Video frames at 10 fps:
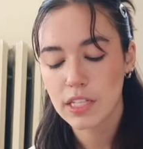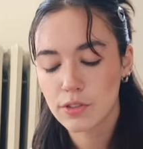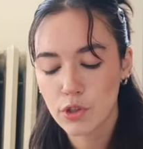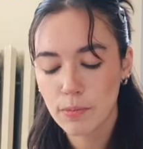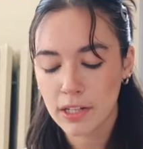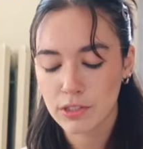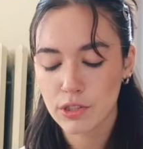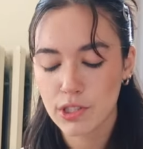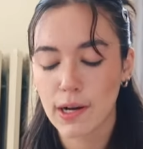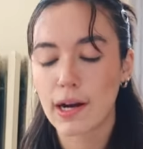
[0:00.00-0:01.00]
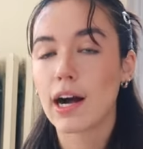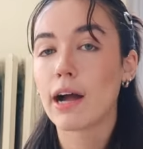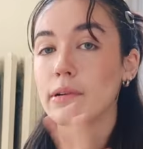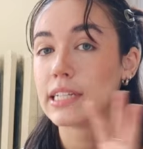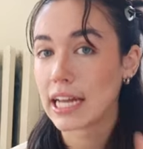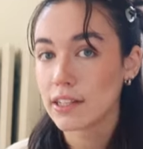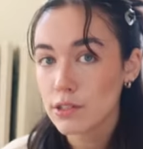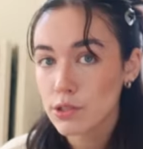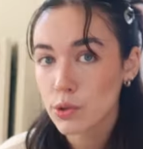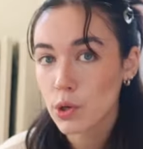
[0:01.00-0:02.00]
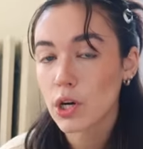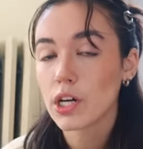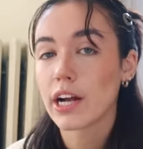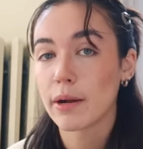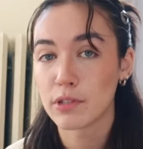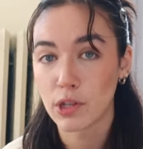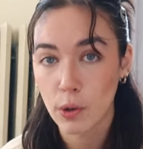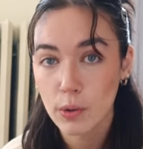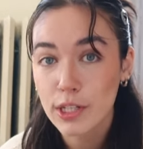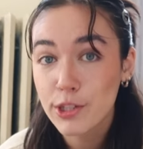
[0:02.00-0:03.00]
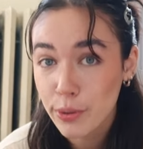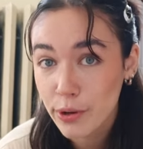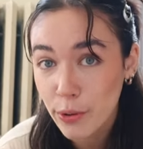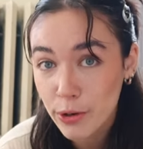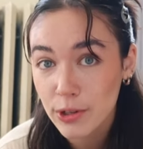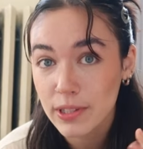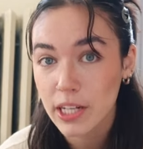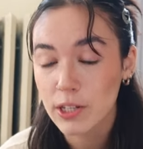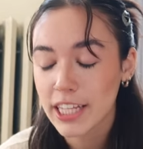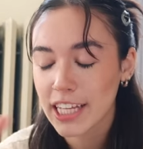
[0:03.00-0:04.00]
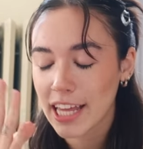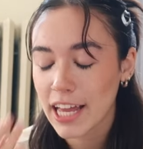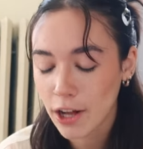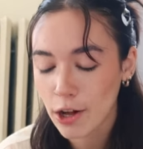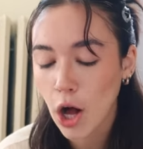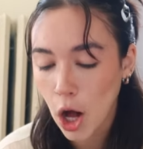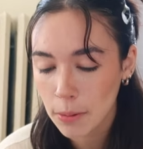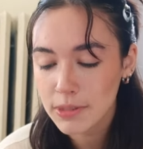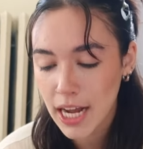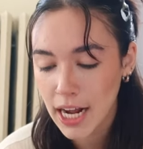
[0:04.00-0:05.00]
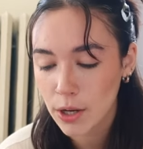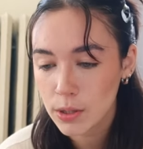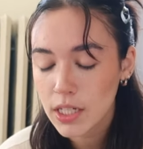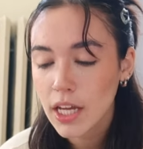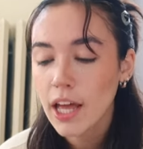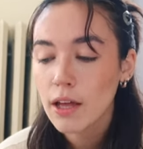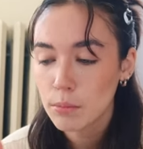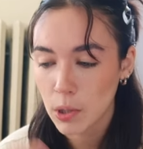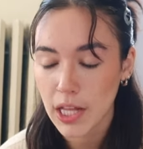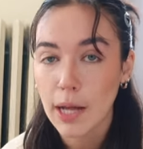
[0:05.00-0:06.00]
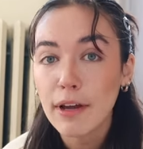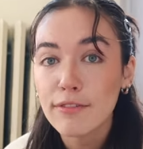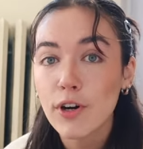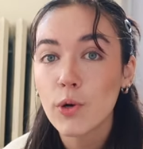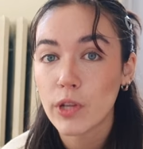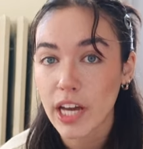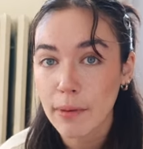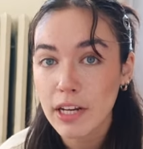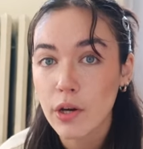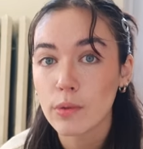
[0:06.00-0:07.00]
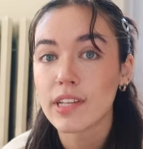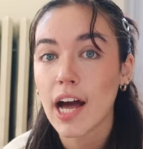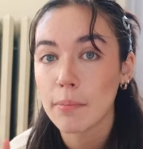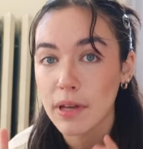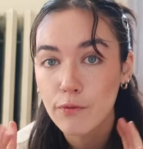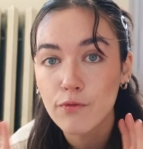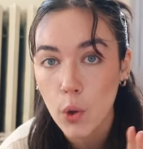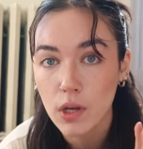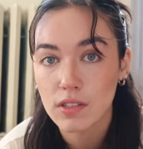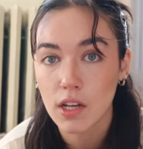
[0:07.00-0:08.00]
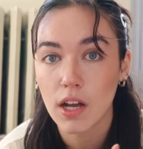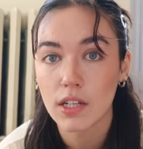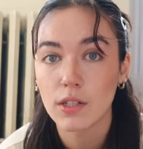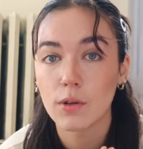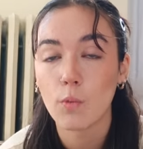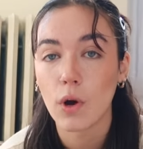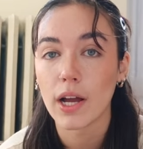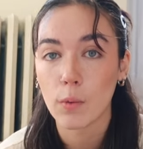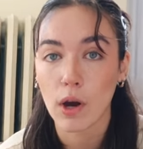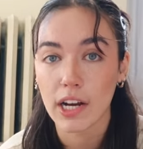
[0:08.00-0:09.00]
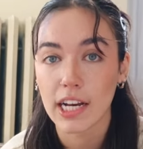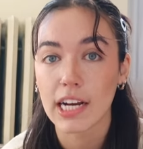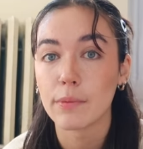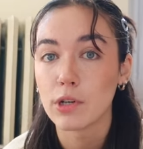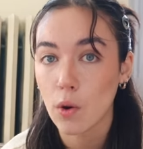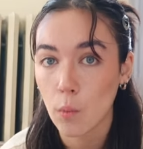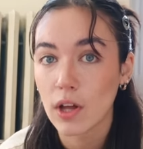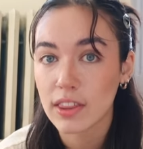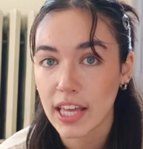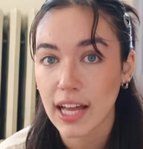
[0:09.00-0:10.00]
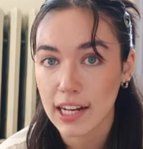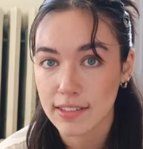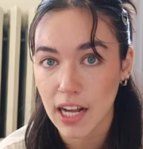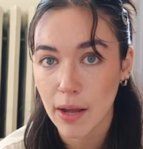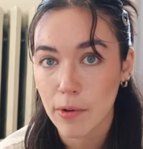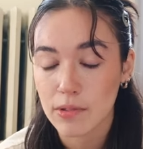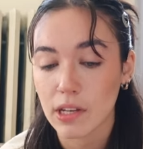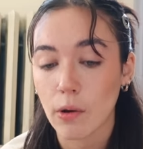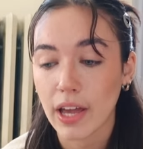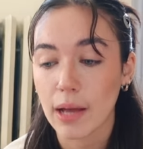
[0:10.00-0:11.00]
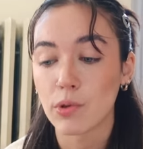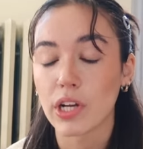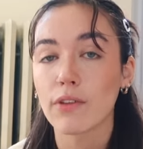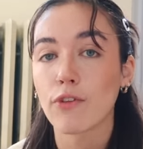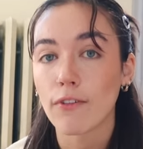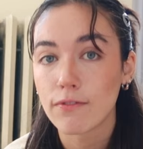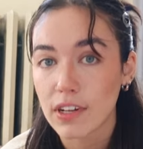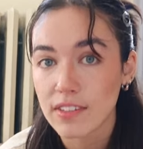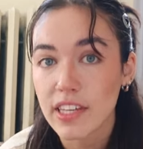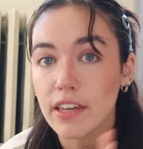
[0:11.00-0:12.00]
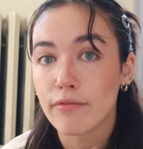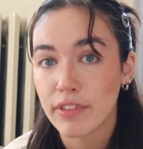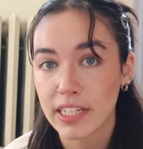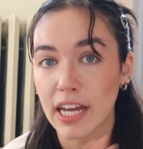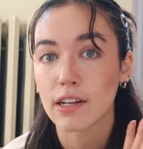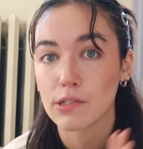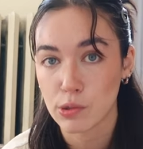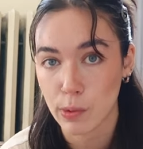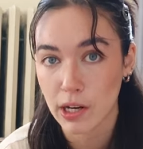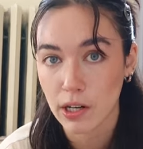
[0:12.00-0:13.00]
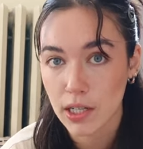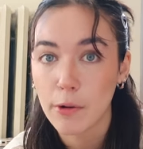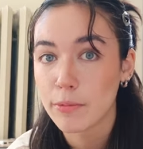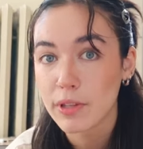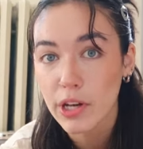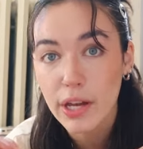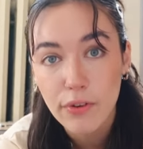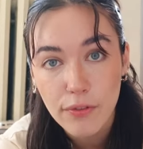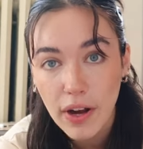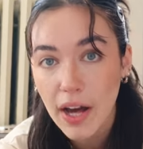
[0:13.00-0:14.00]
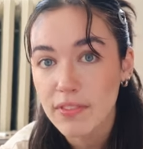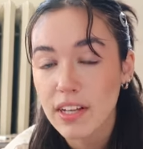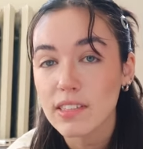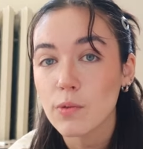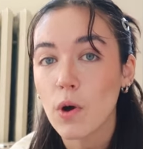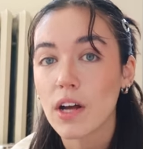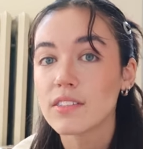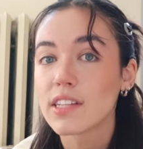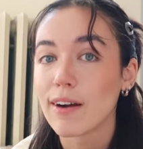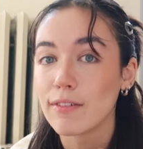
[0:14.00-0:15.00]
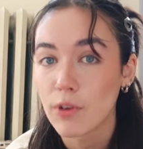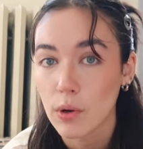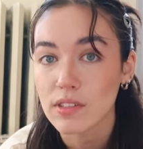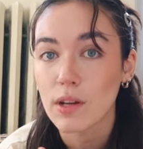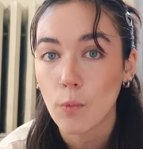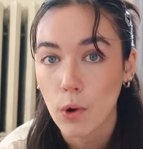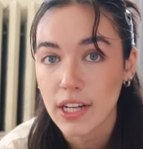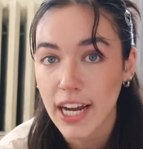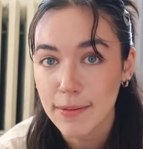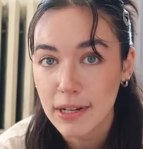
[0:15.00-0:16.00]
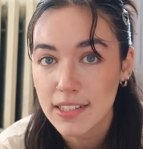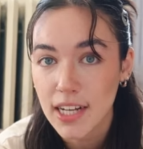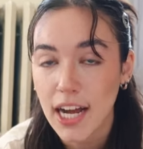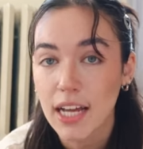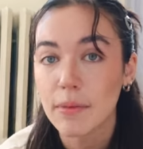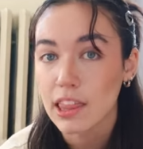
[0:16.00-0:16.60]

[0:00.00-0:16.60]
It's too much. So I would get in the store, I would go into a corner, literally like calm down, pull out my phone, look at my notes app, and focus on what I wanted. And I would go one thing at a time. I was like, okay, I'm looking for a fuzzy v-neck sweater. I wouldn't be looking for five things at once. I would focus on one item at a time